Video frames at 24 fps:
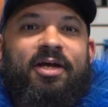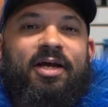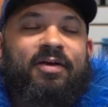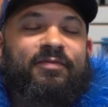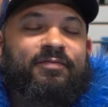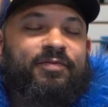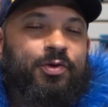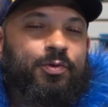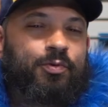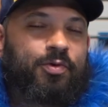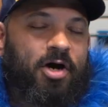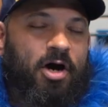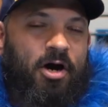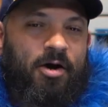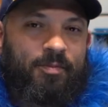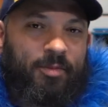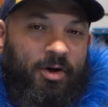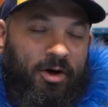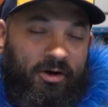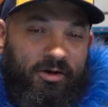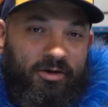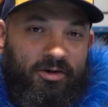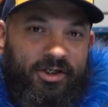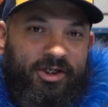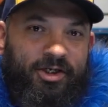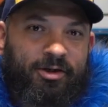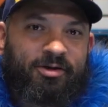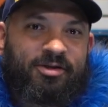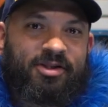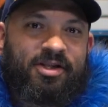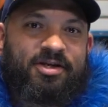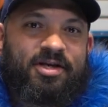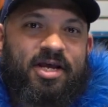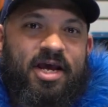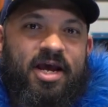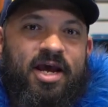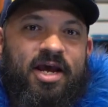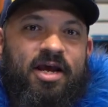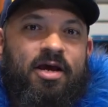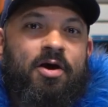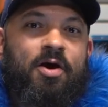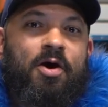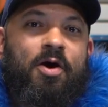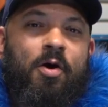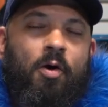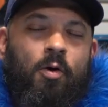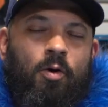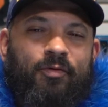if you come earlier in the day,
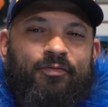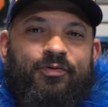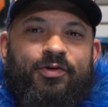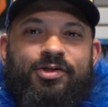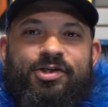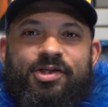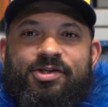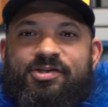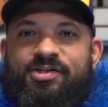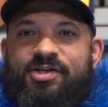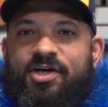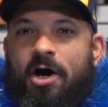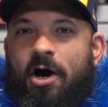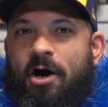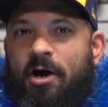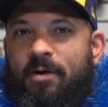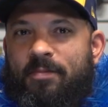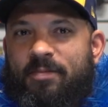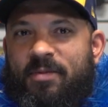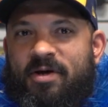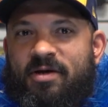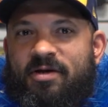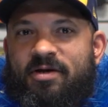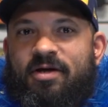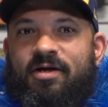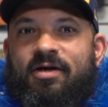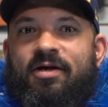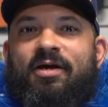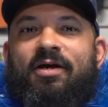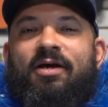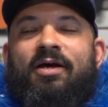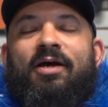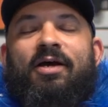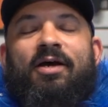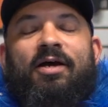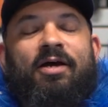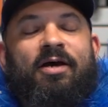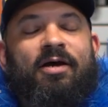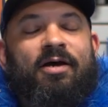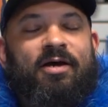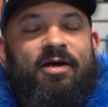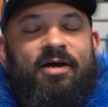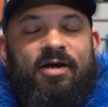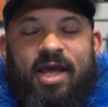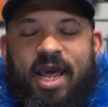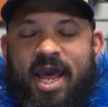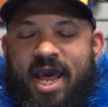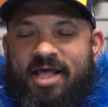or if you just come
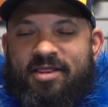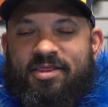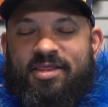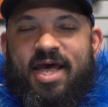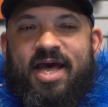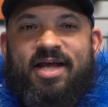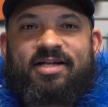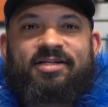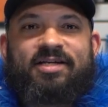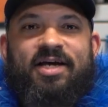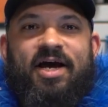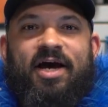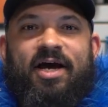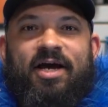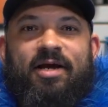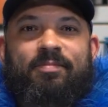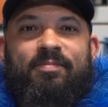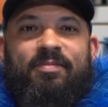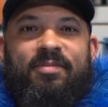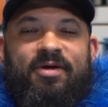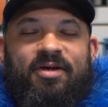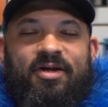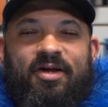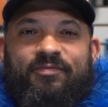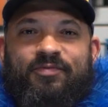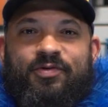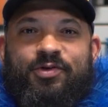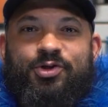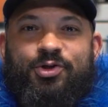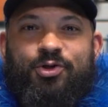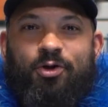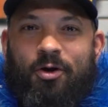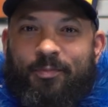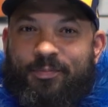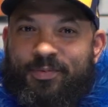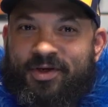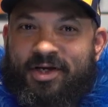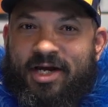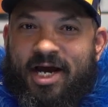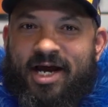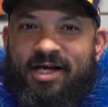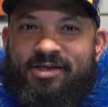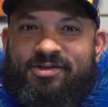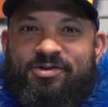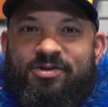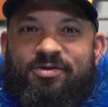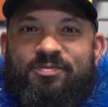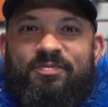at that time. If you show up in
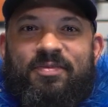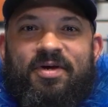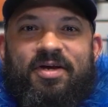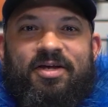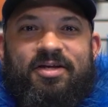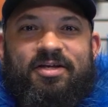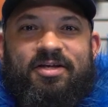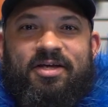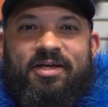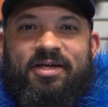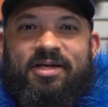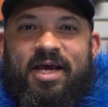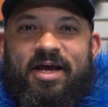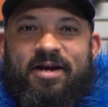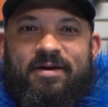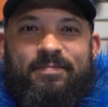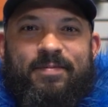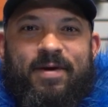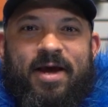costume, you get a